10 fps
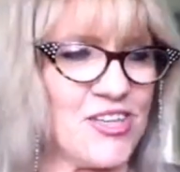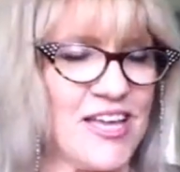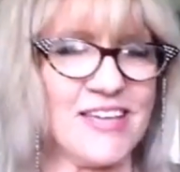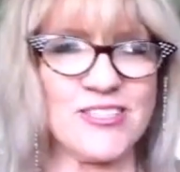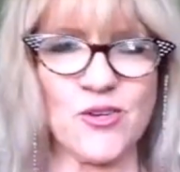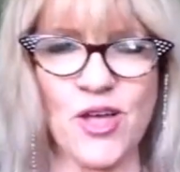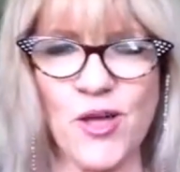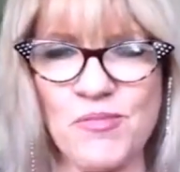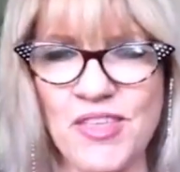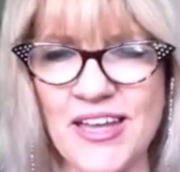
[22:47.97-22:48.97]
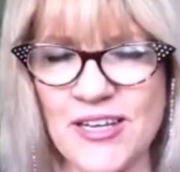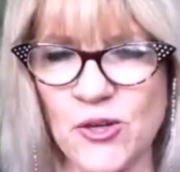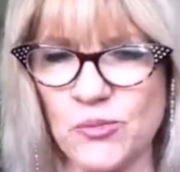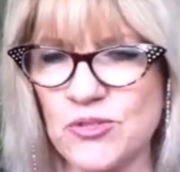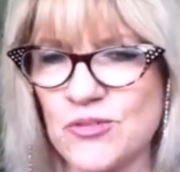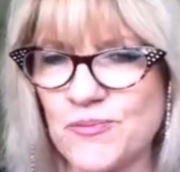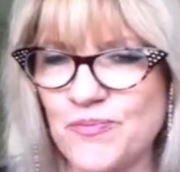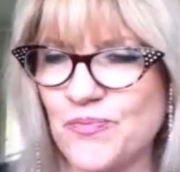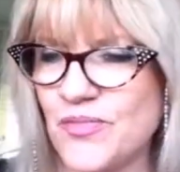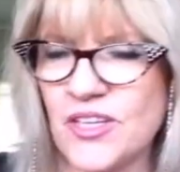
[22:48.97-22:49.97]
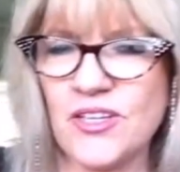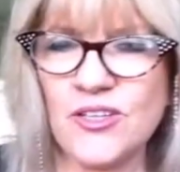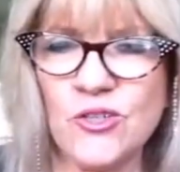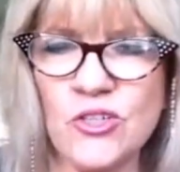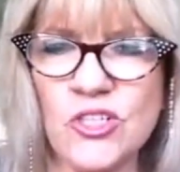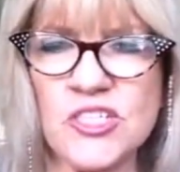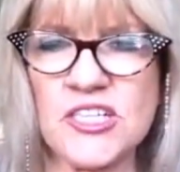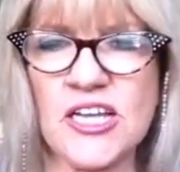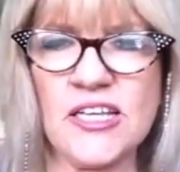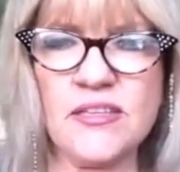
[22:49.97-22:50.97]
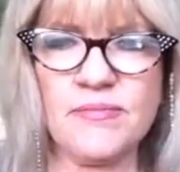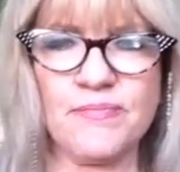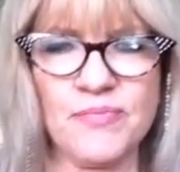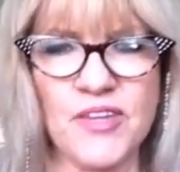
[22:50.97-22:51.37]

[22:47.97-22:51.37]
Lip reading: Okay, so I hope that helps. Good on you, darling.